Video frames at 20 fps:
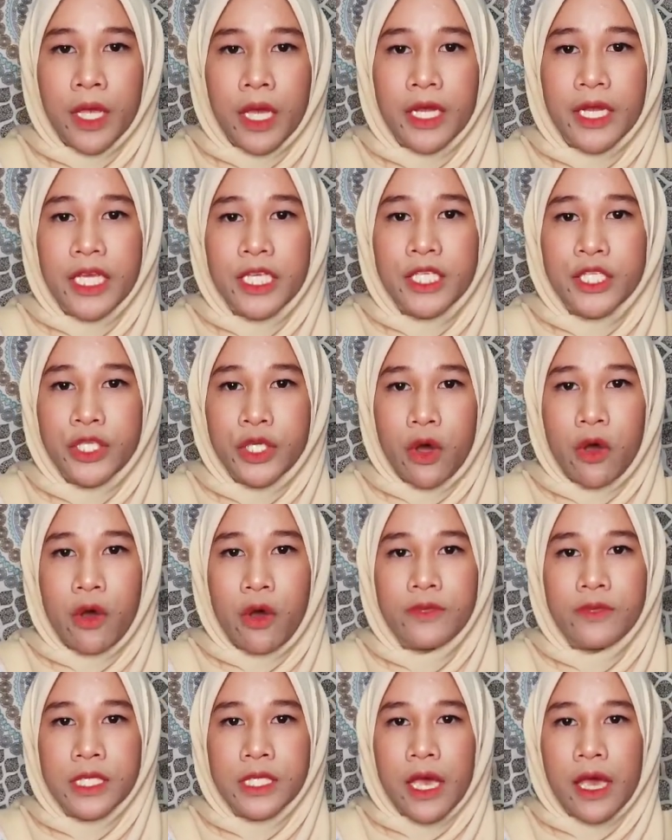This
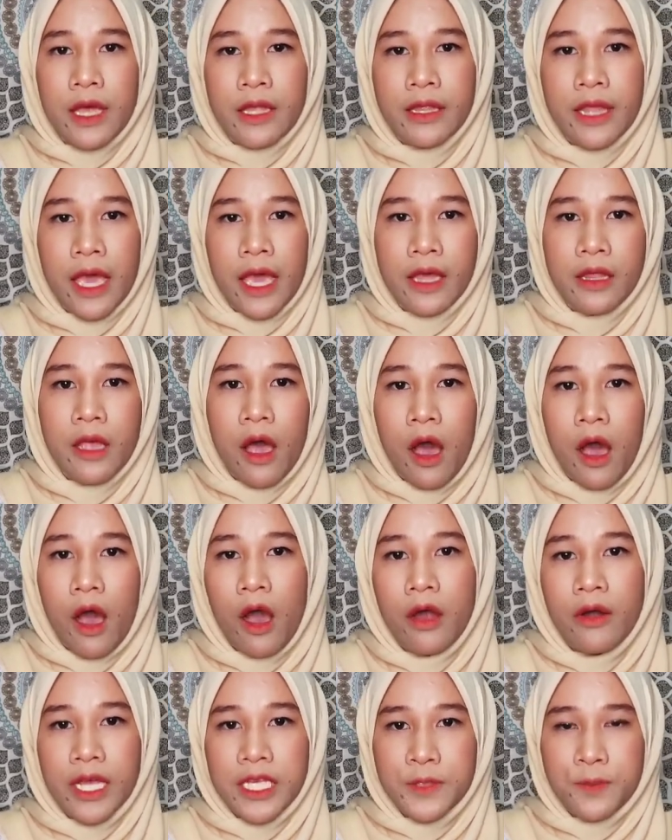shows that
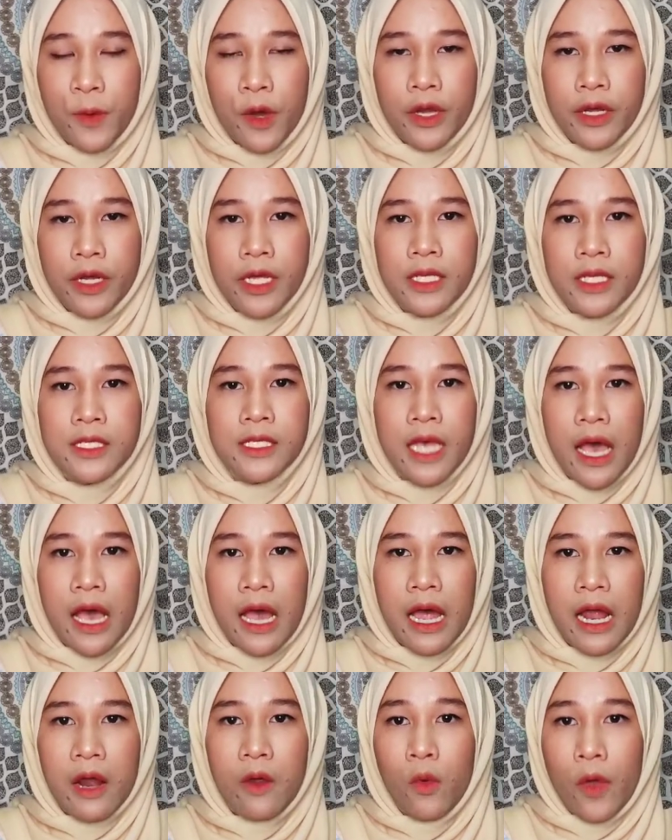all respondents
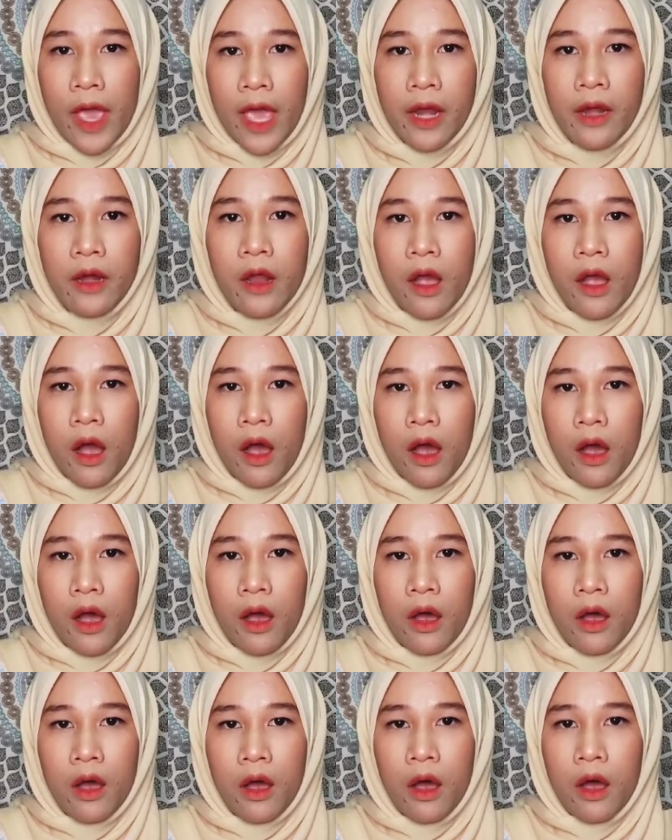are aware
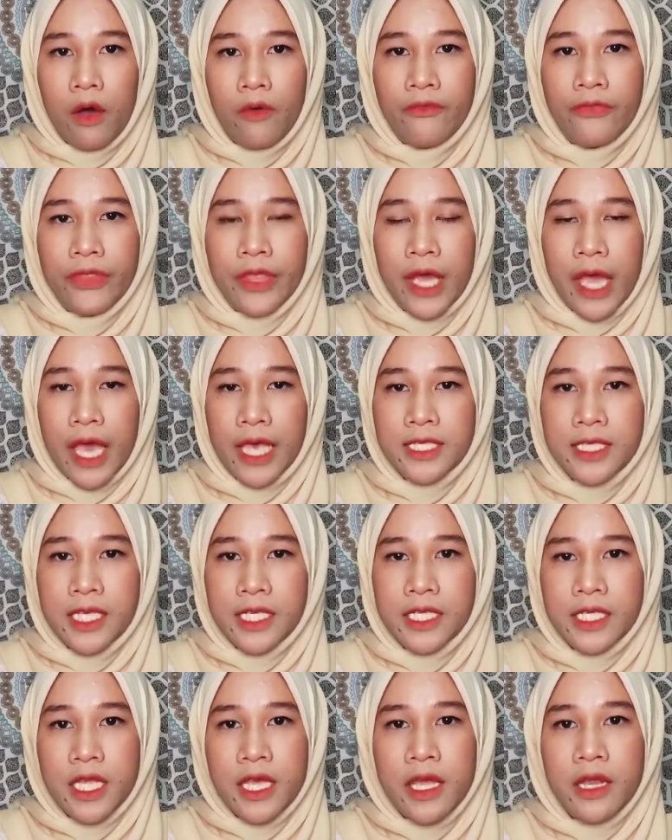of the
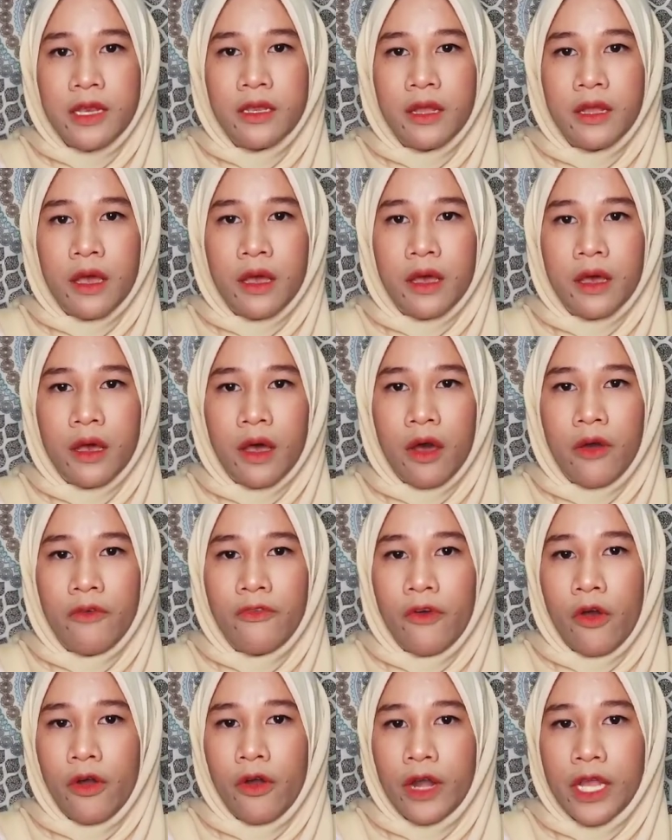existence of
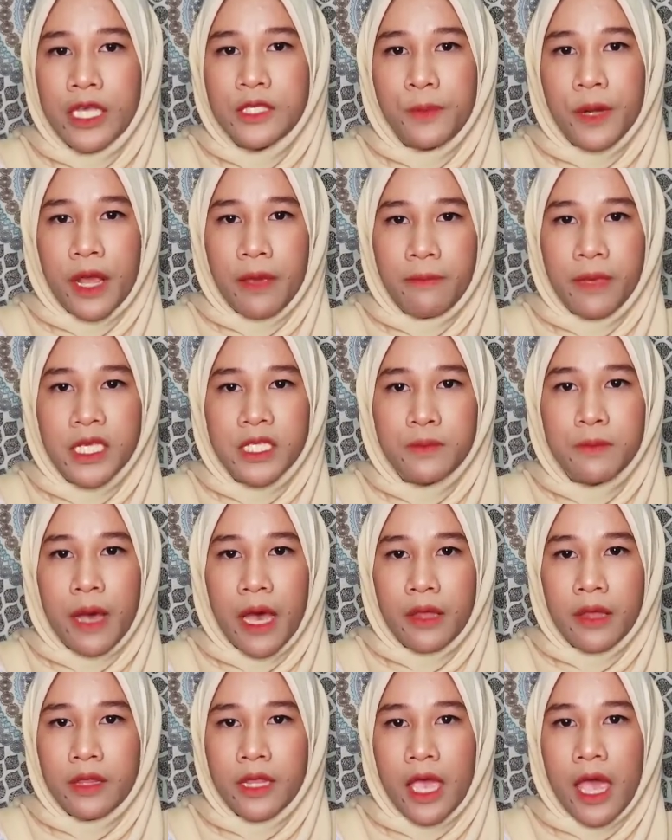foreign premise,
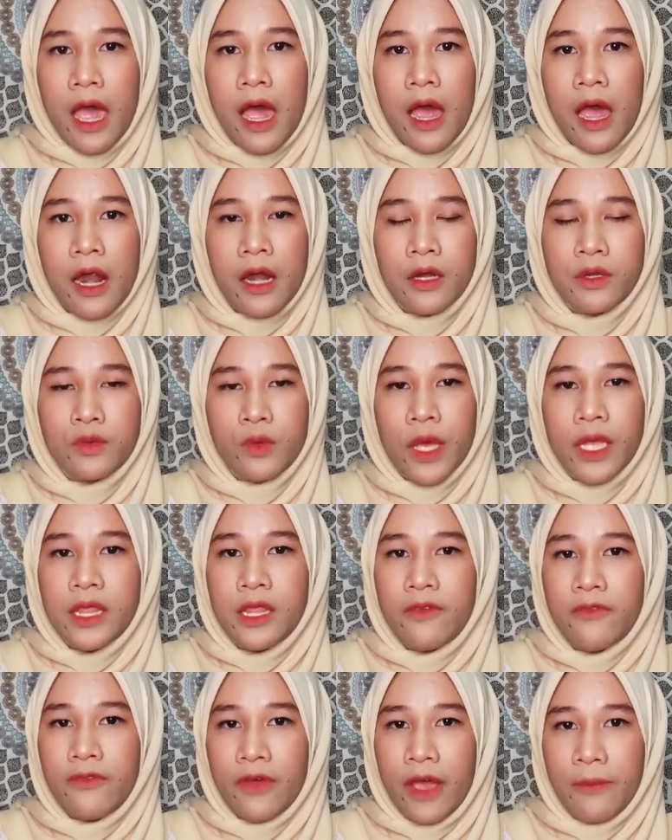but there are
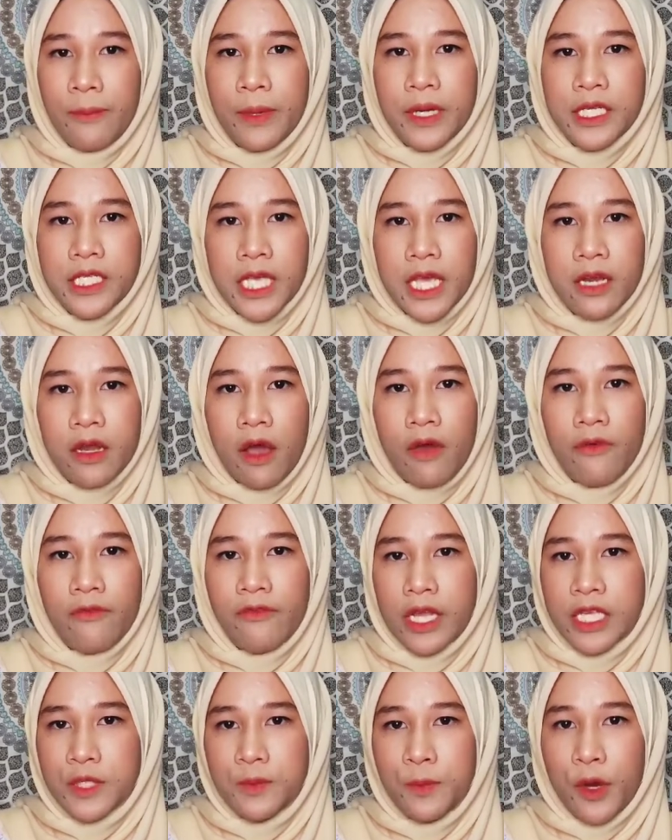25% of
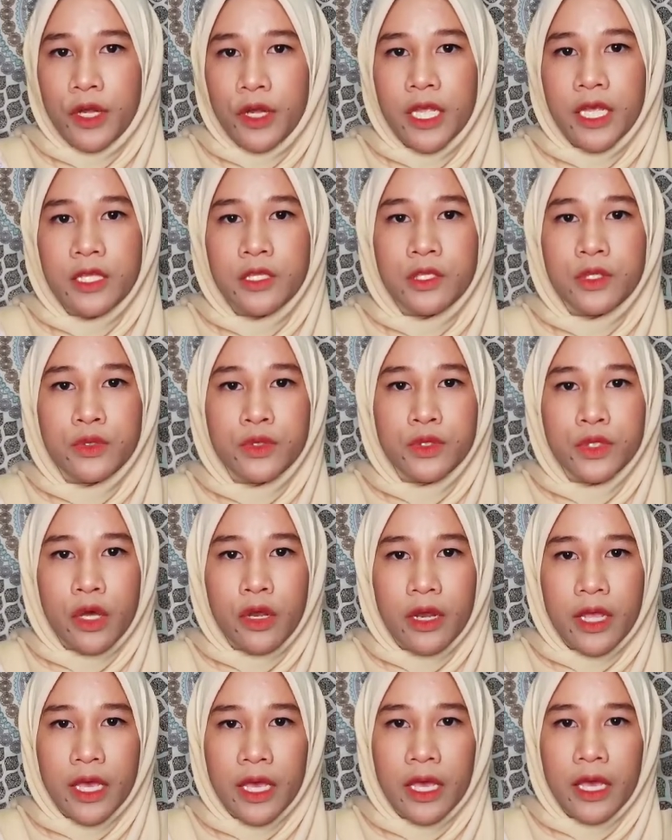respondents do
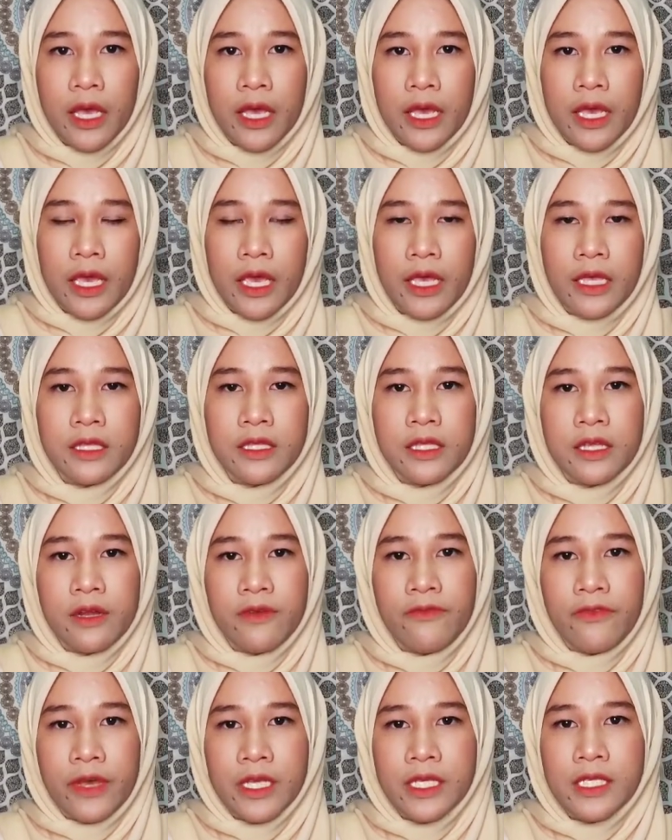not
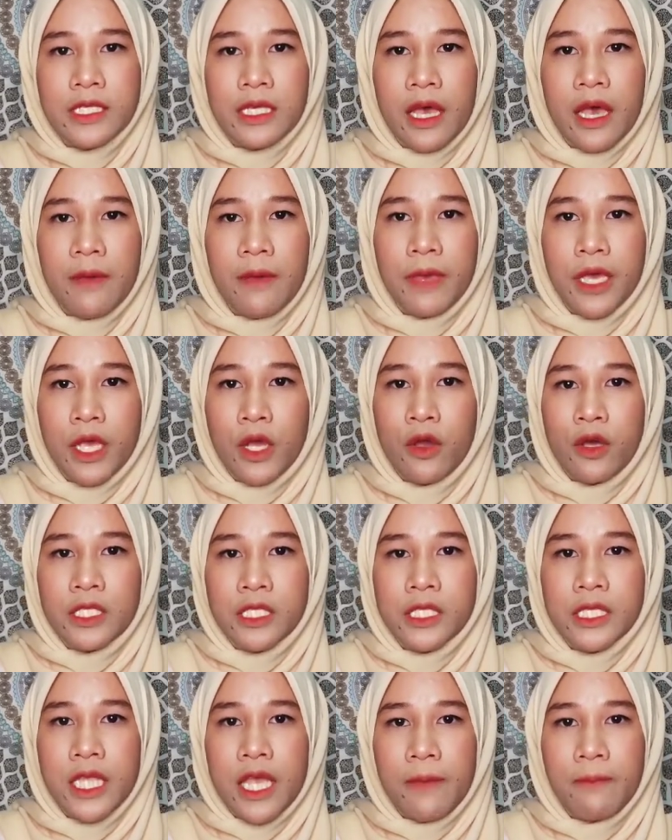intervene because
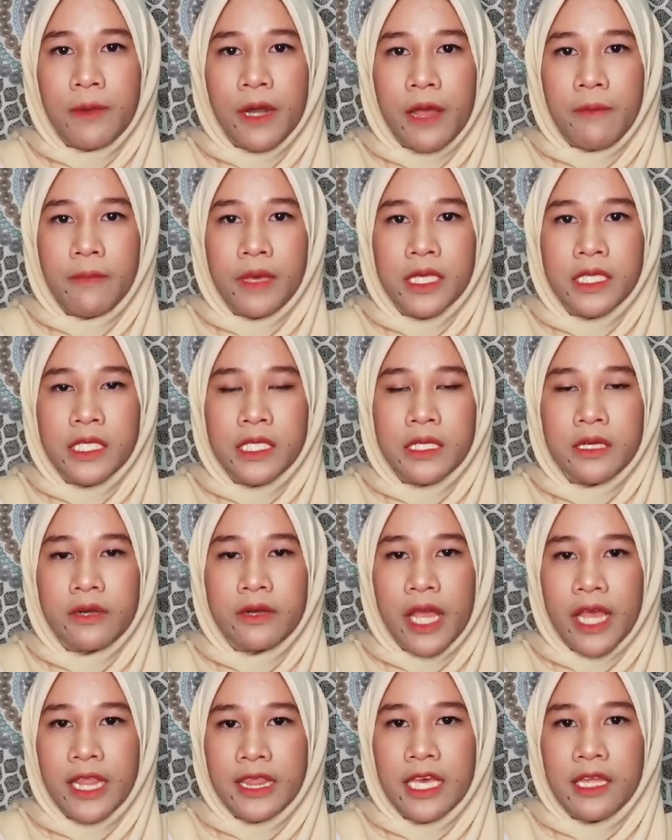the premise
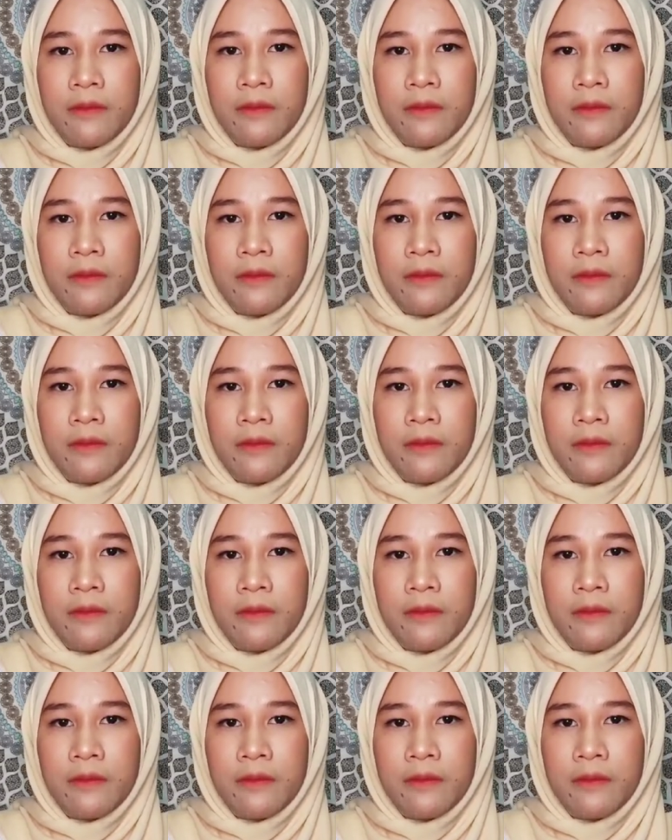rented